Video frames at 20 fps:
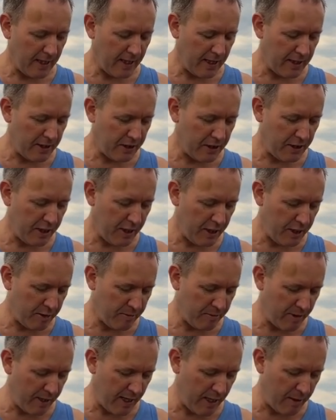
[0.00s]
and
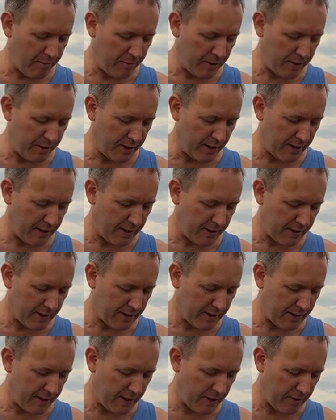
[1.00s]
change my aperture to
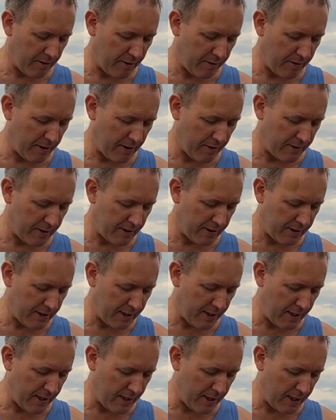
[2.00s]
say, now I'm going to
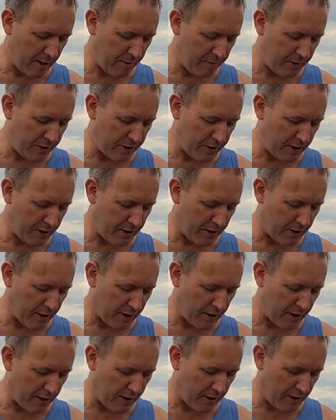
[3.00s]
set an aperture
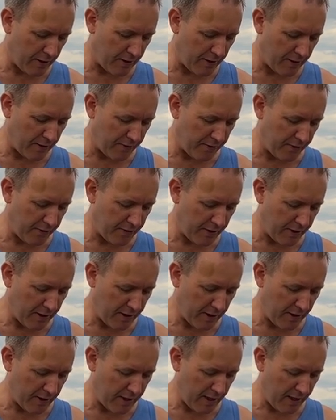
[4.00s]
of
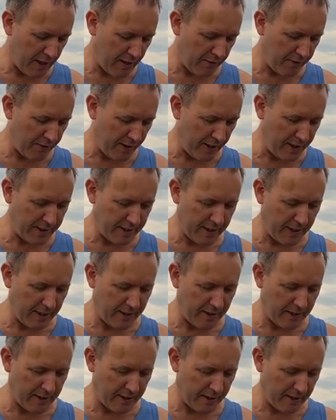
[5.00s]

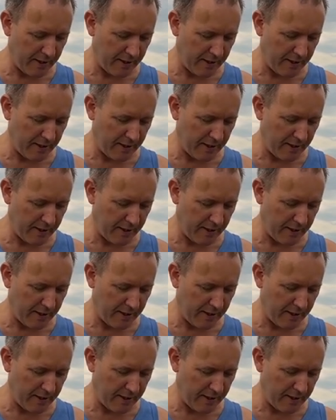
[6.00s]
F18.